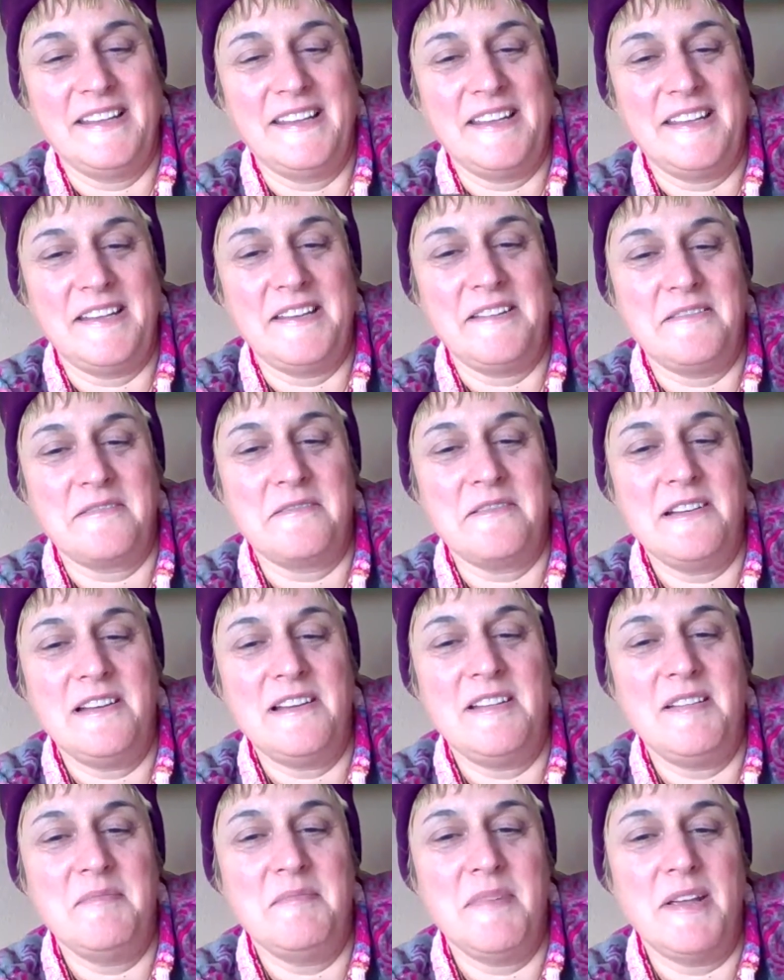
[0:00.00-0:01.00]
He
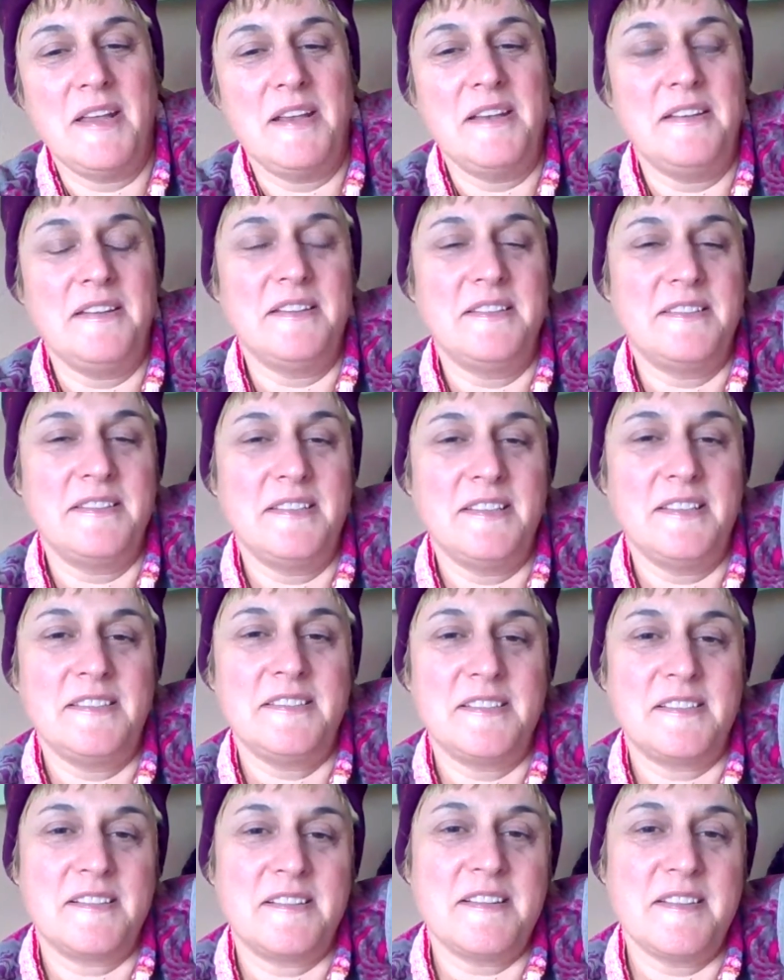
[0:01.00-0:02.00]
really meant his
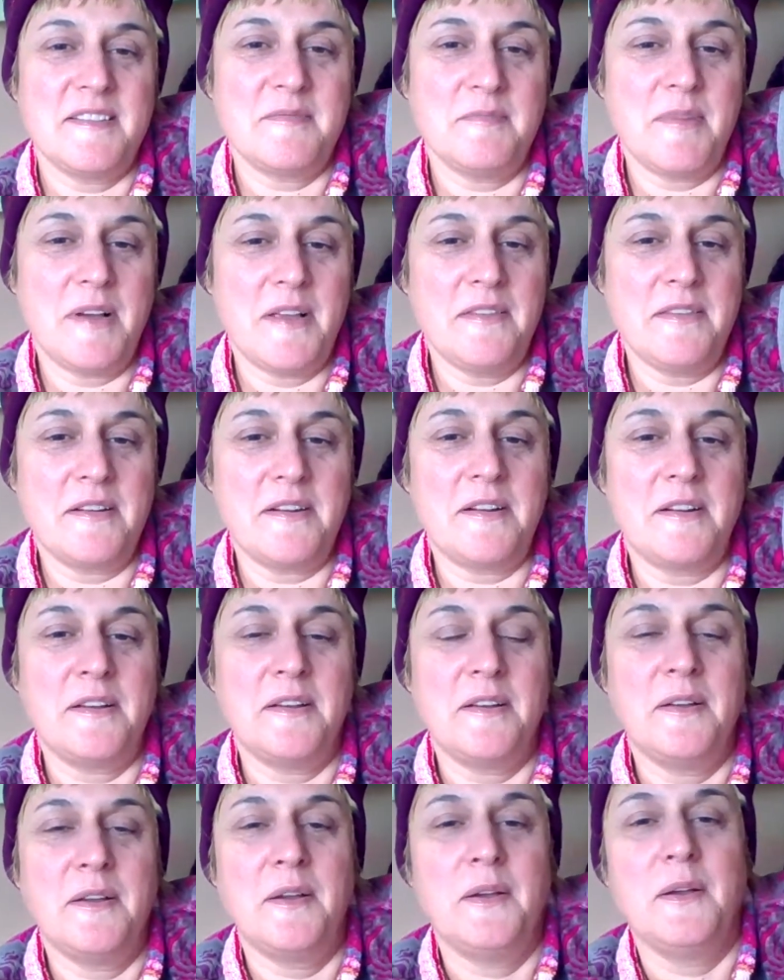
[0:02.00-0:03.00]
sister and his mother
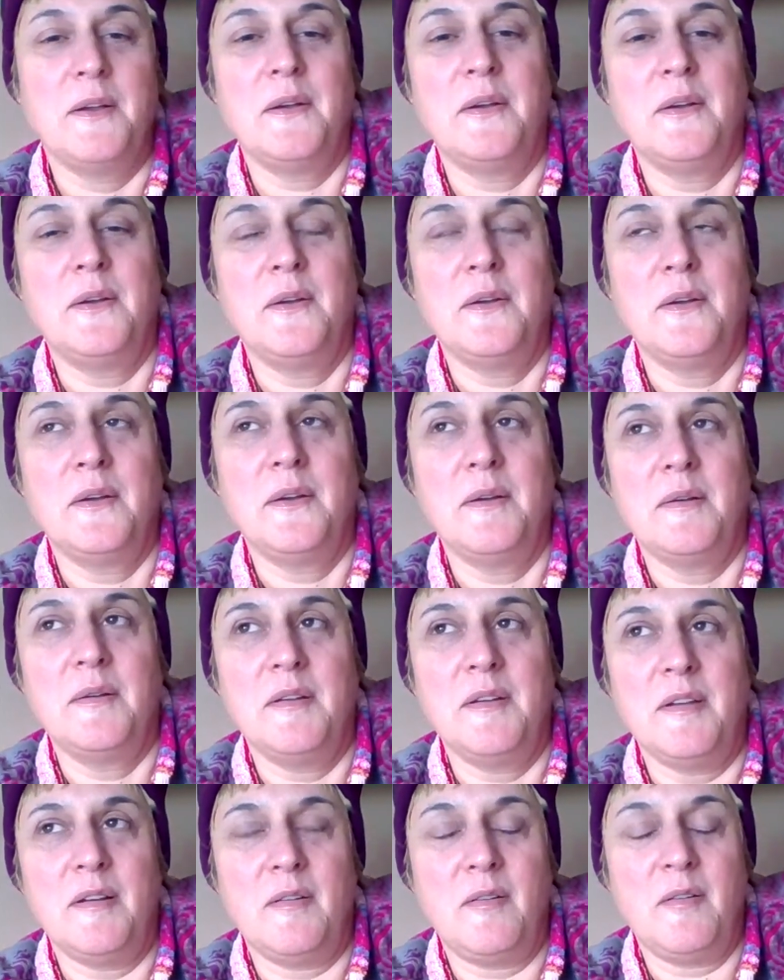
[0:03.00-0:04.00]

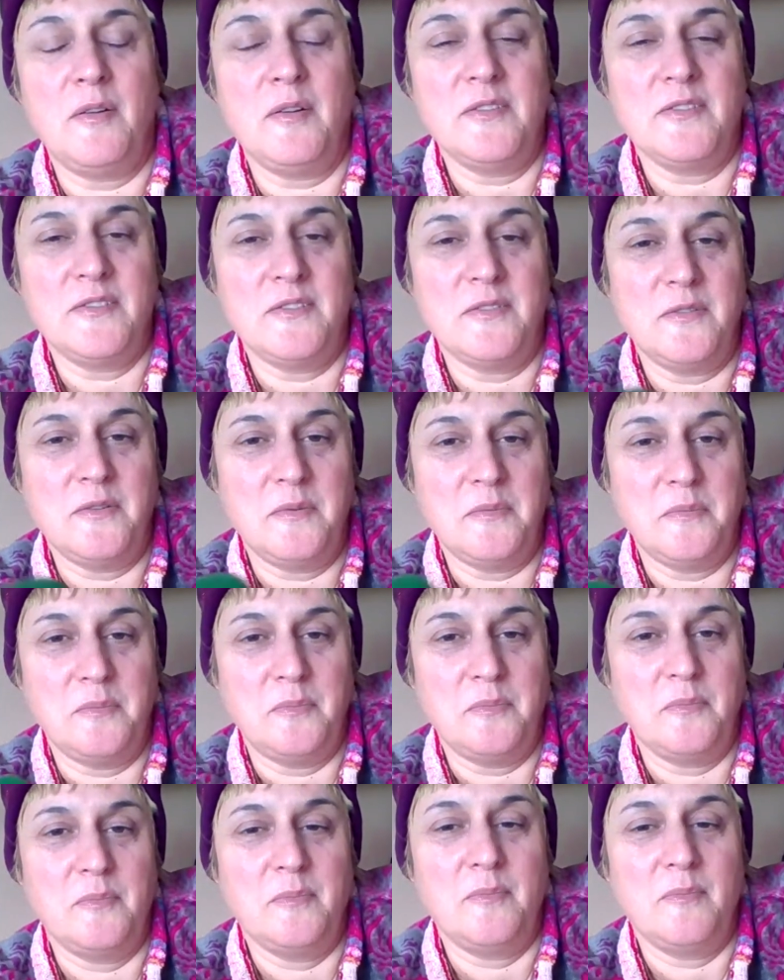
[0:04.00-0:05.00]
also
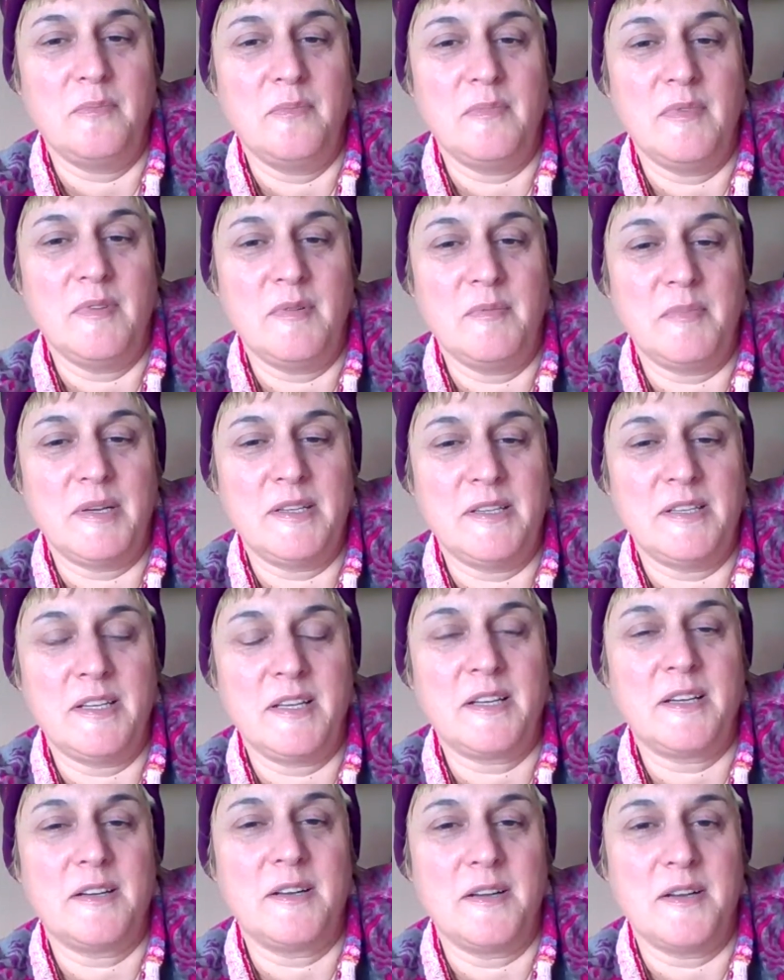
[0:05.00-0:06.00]
in
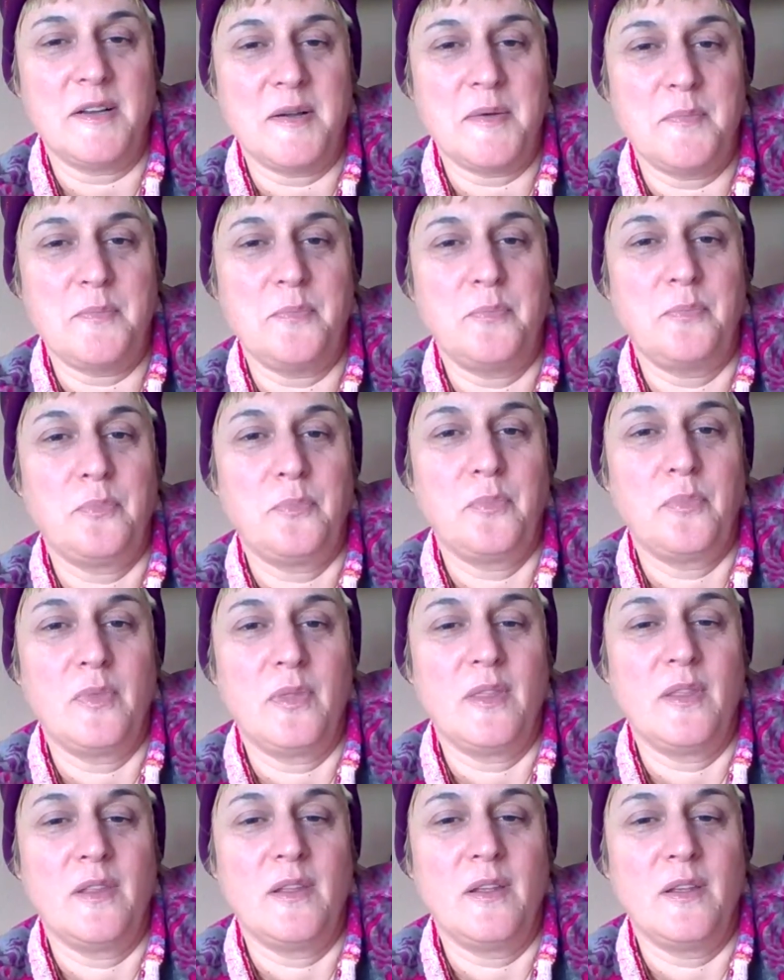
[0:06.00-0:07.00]
particular,
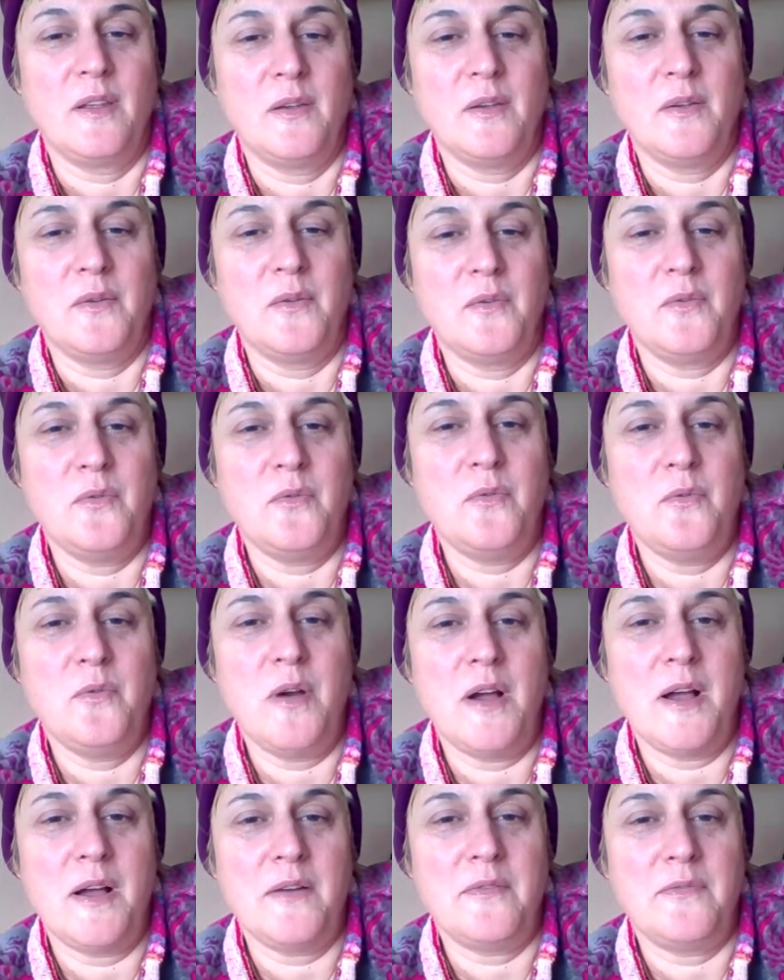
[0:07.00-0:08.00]
who
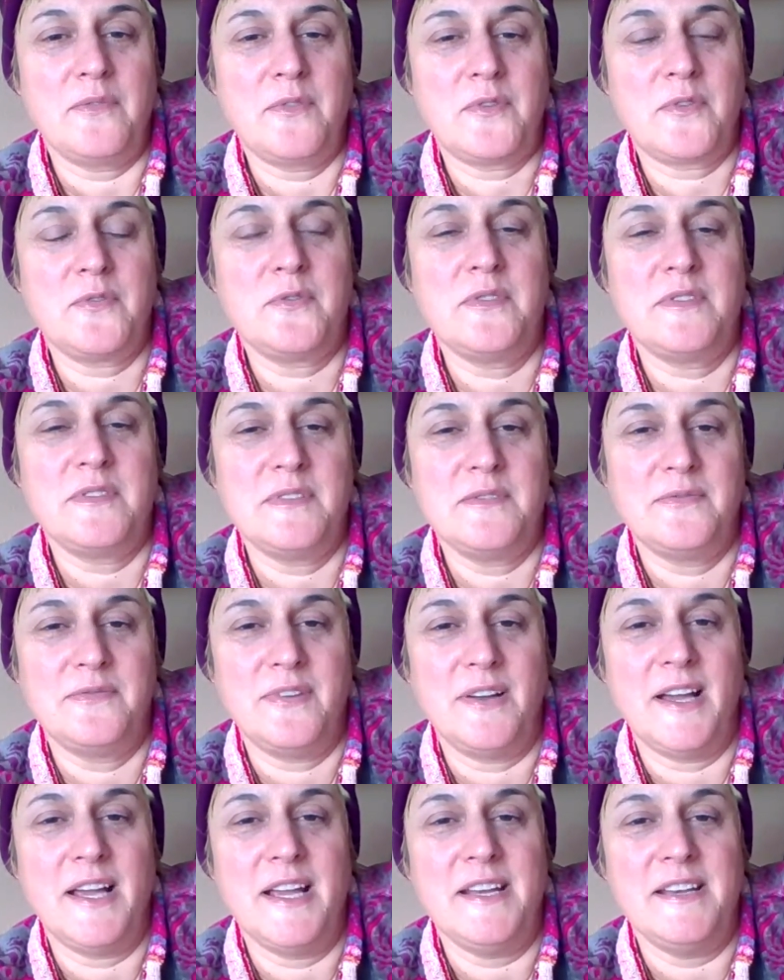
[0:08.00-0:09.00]
have
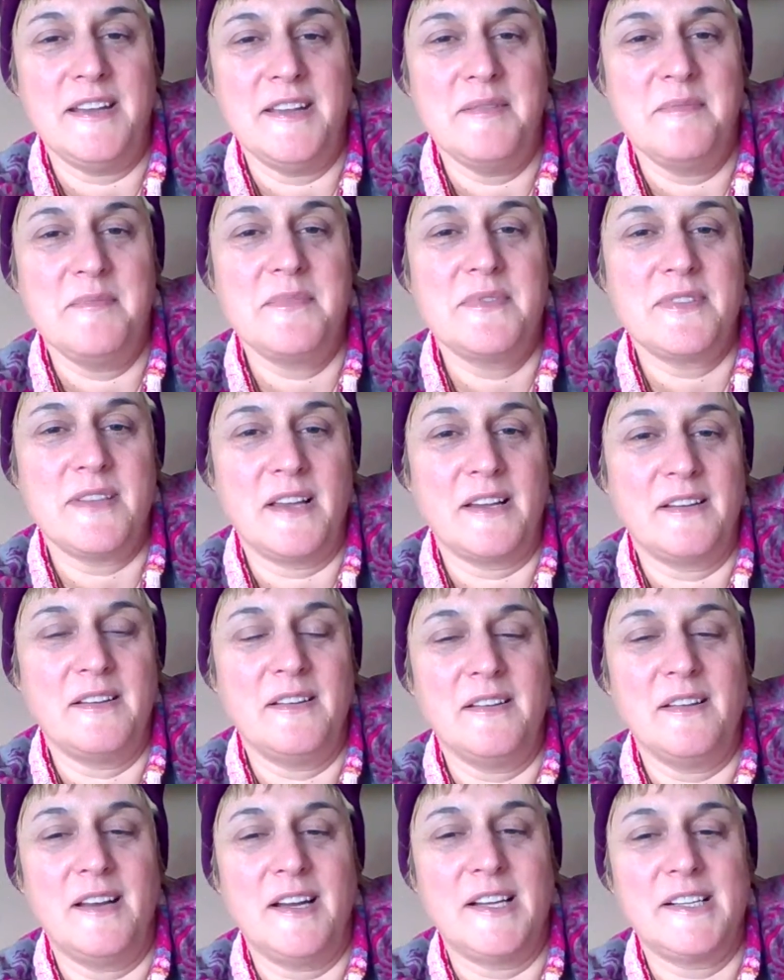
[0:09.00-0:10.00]
crucified him
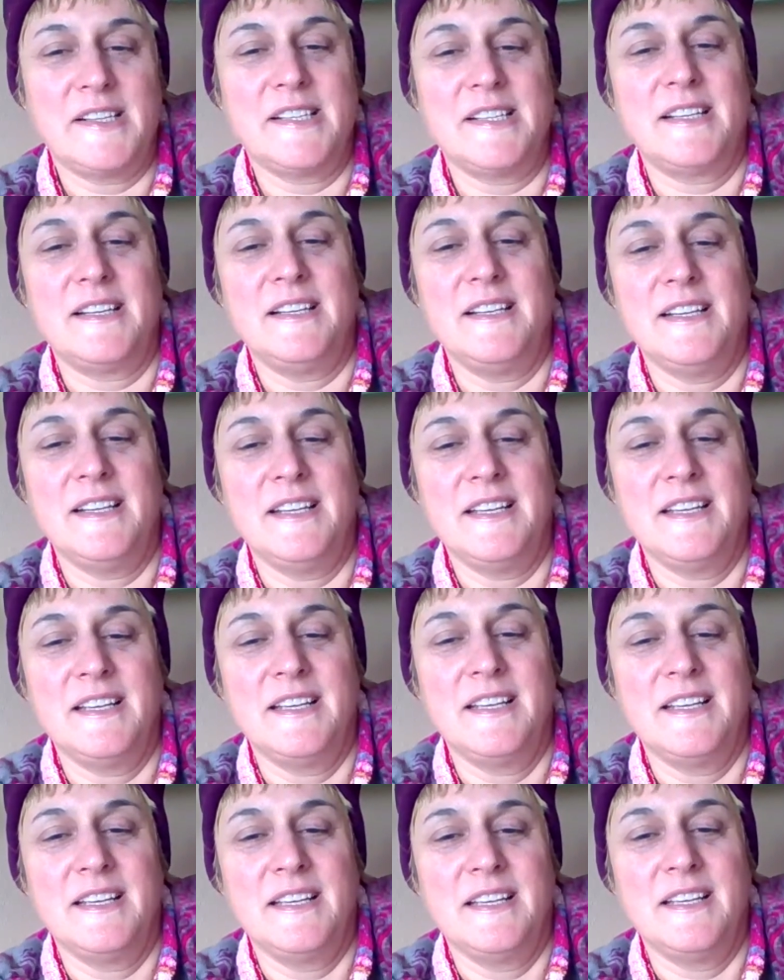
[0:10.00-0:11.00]
psychologically.
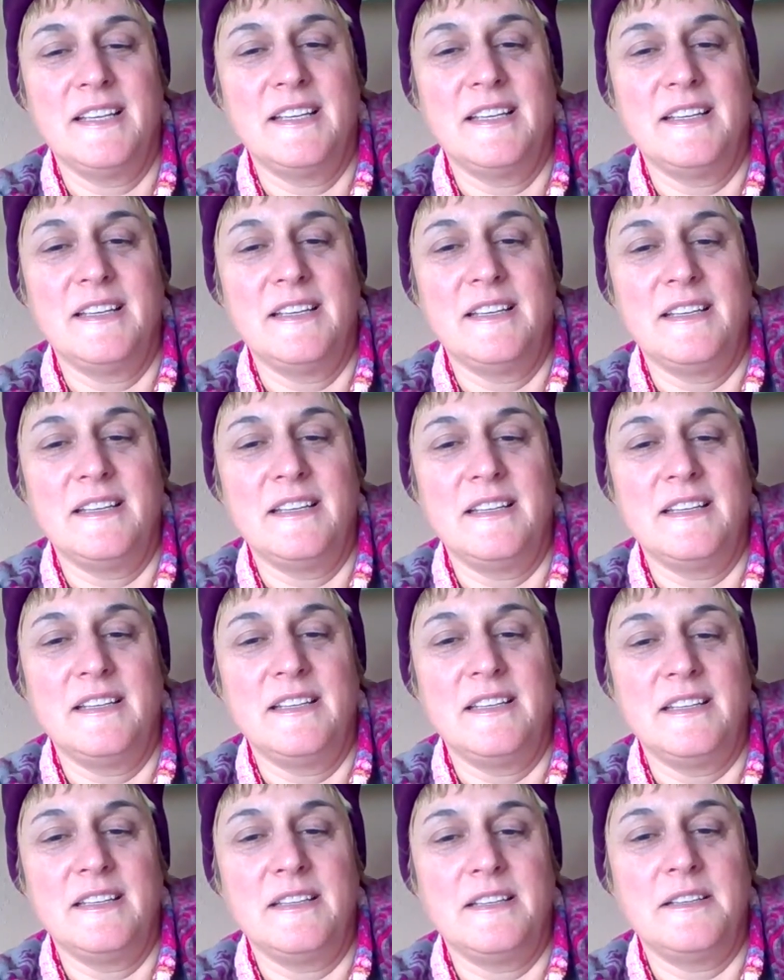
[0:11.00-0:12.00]

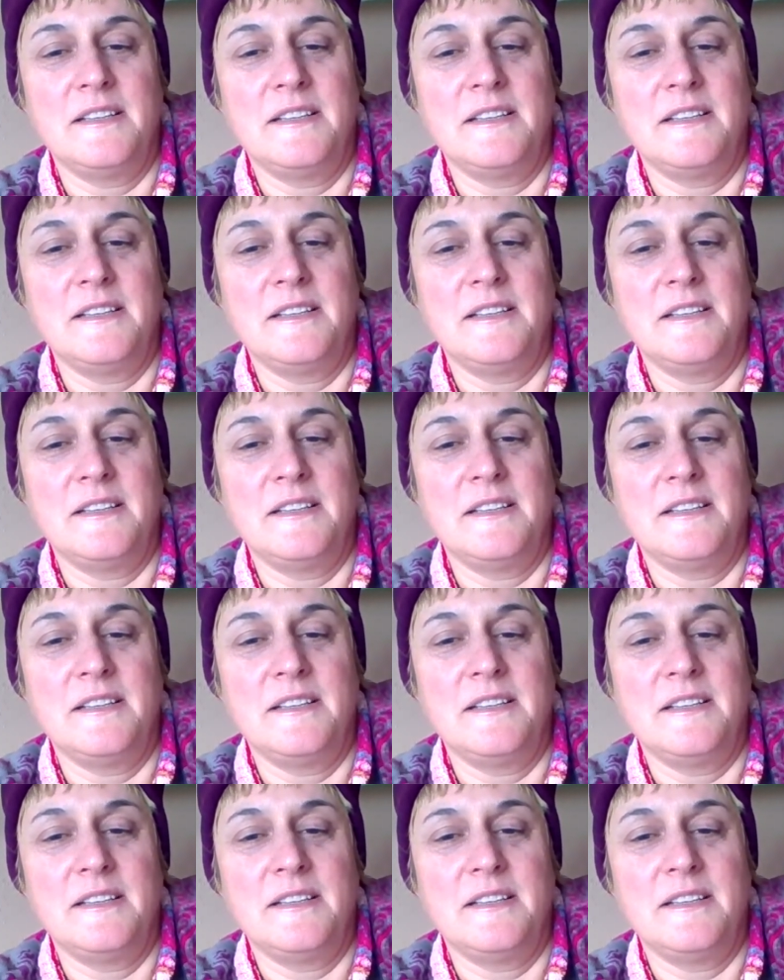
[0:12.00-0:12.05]
Yeah.